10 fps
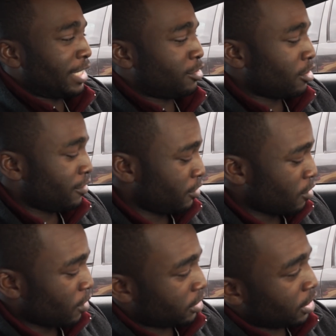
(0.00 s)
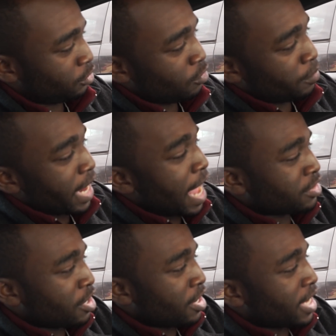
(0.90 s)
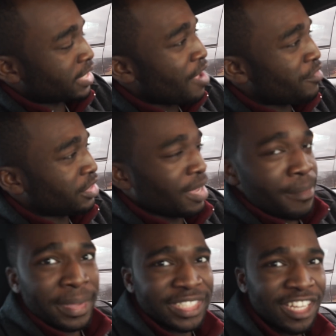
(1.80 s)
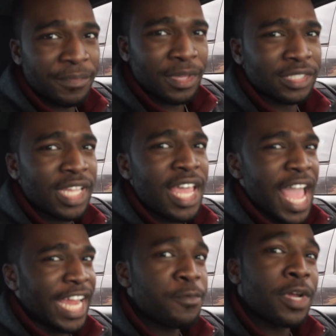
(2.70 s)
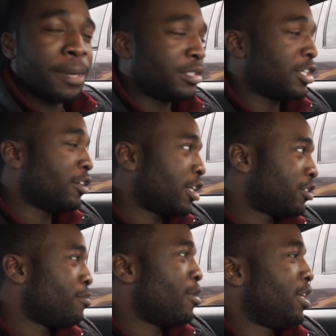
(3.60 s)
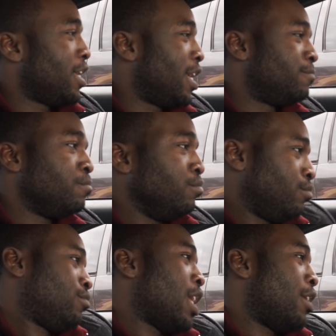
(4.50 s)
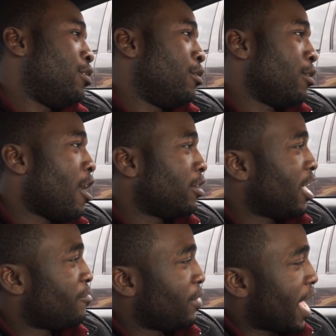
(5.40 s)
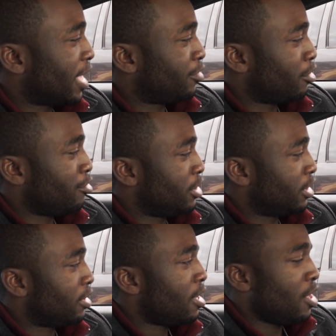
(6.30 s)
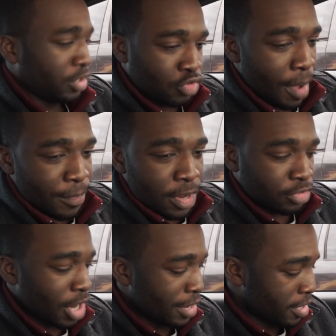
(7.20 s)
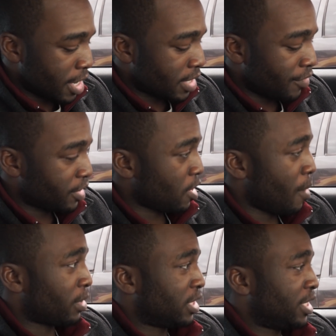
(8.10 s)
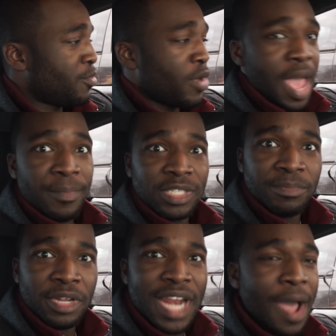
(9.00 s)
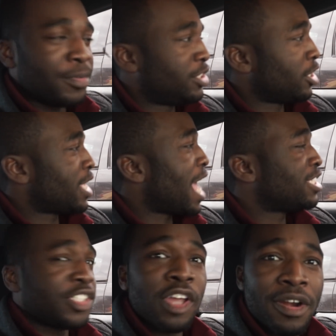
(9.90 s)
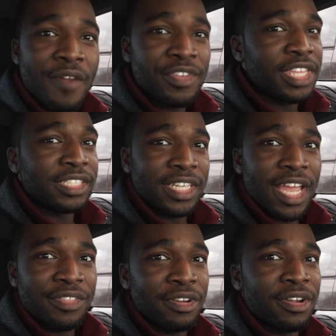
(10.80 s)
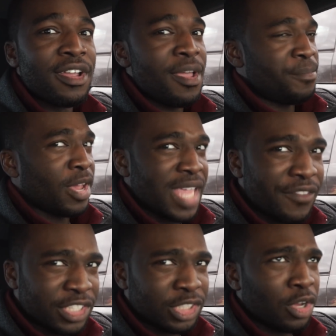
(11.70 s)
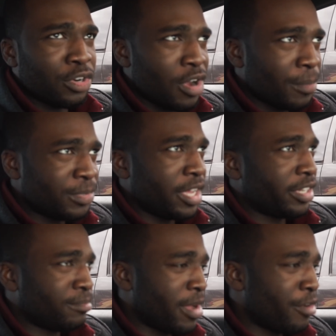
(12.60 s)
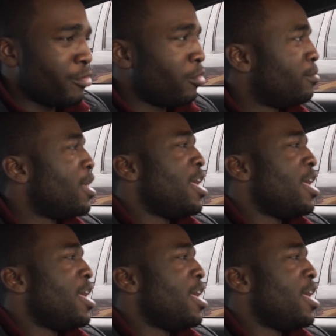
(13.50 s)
I don't even know what they do, but I had to connect everything by myself because I didn't want them to charge extra money, and I don't know, God gave me hands for a reason. So I'm gonna try to connect everything up and see what happens. But now it's just I have to solder everything together because I have a solder upstairs in my room